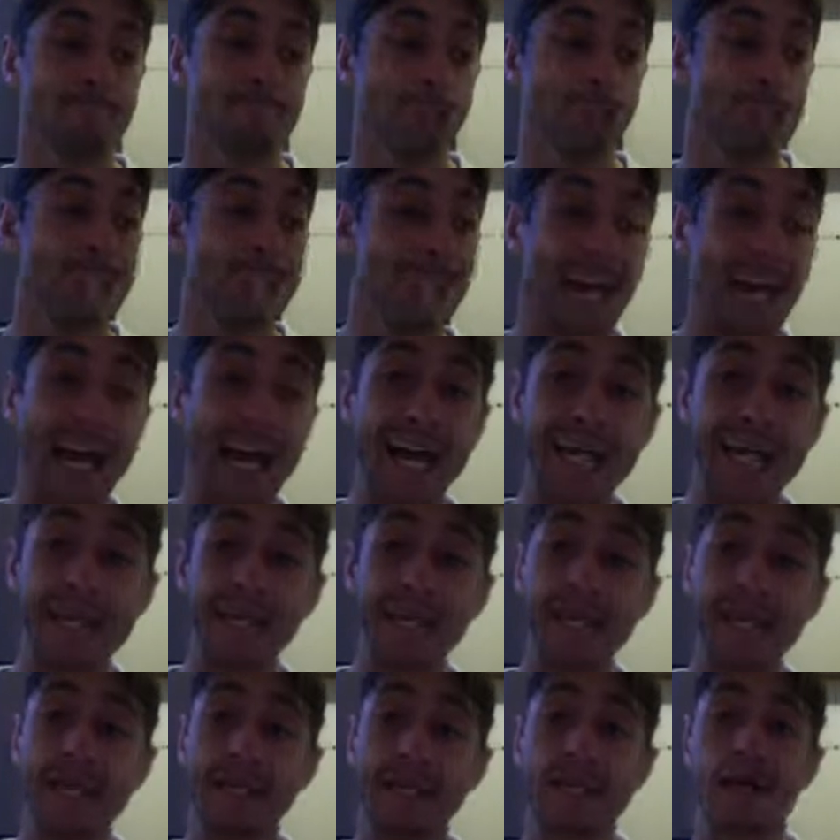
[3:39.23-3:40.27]

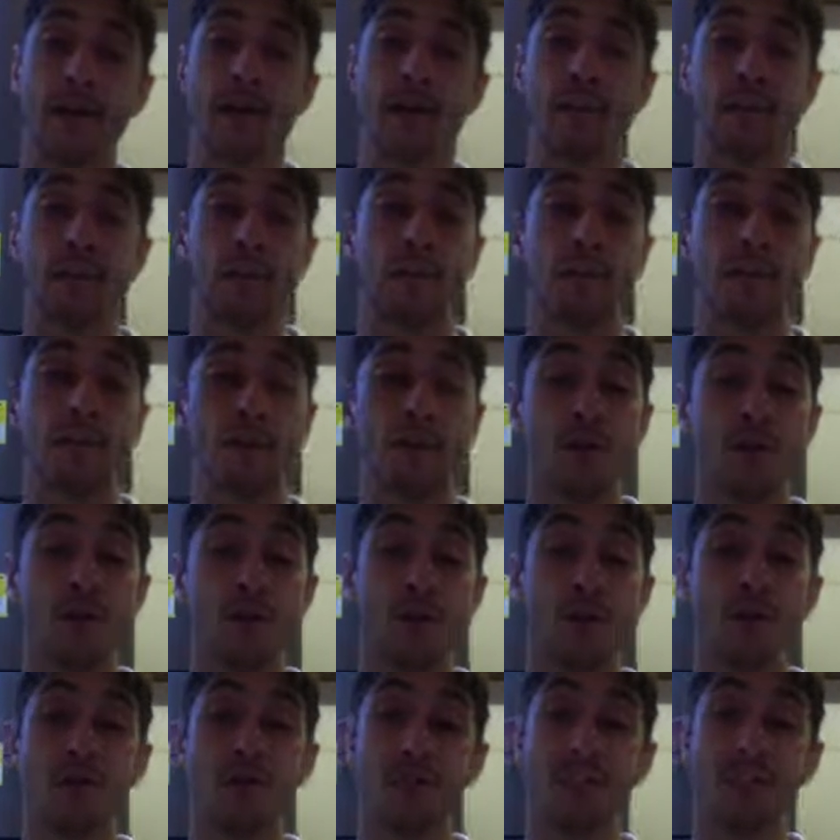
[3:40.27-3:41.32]
tagging, custom
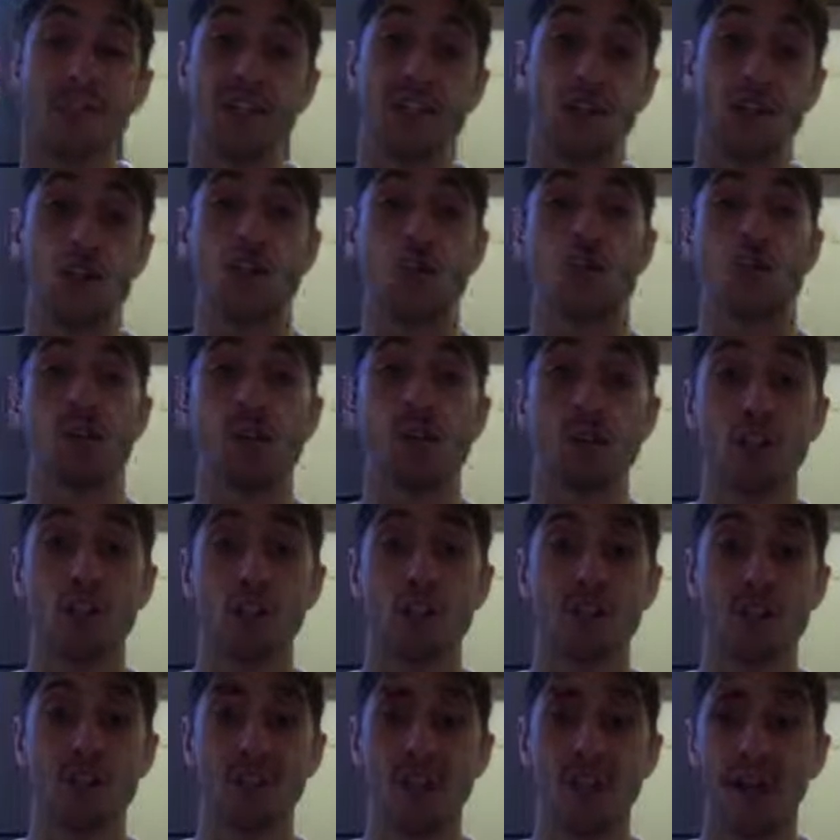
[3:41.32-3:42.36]
fields,
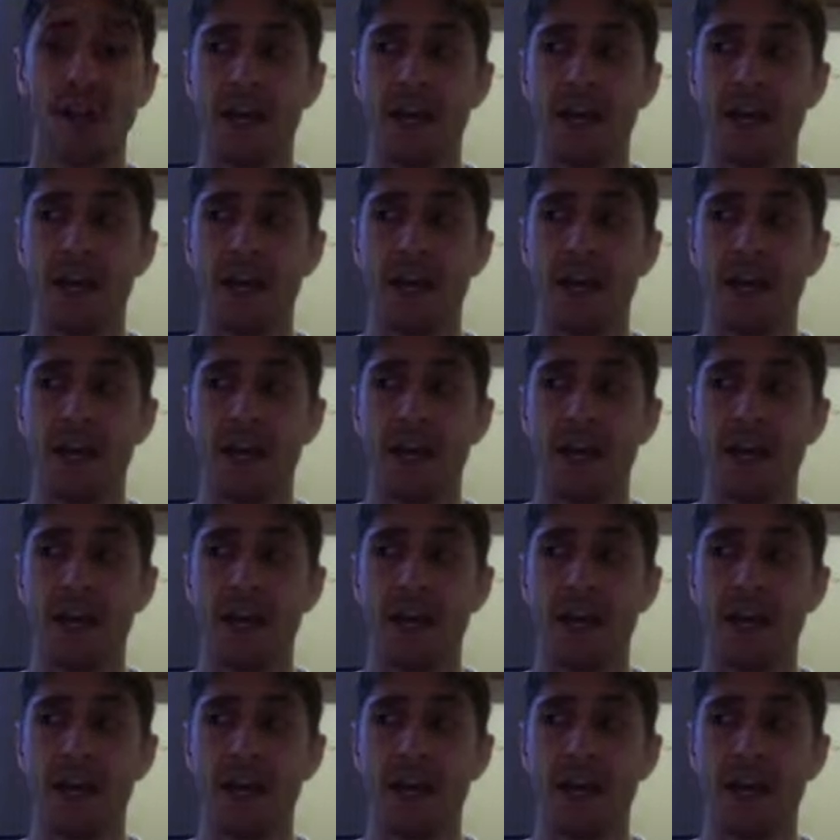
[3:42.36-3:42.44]
integrations,